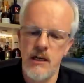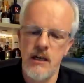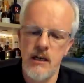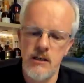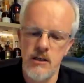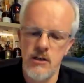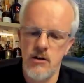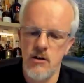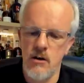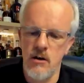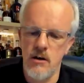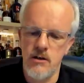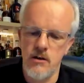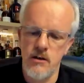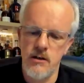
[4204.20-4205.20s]
next to Scott
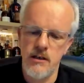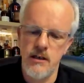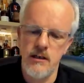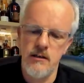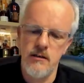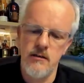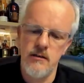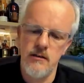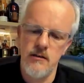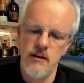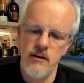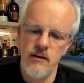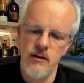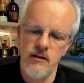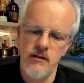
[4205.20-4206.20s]
and Scott said
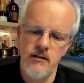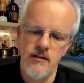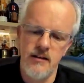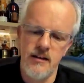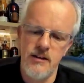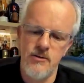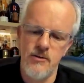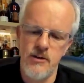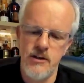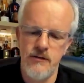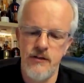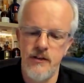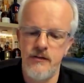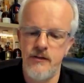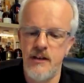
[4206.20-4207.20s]
on the Glen Scotia
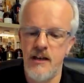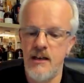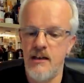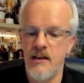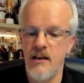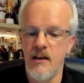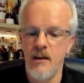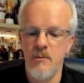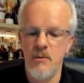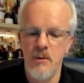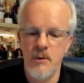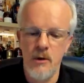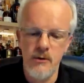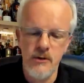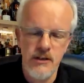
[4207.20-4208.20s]
15, we were
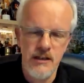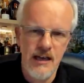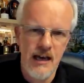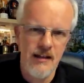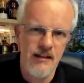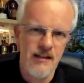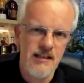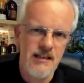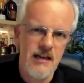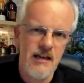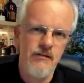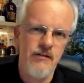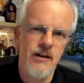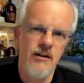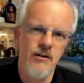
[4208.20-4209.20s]
all getting a
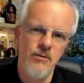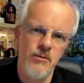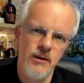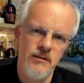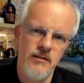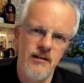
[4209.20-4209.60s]
savoury note.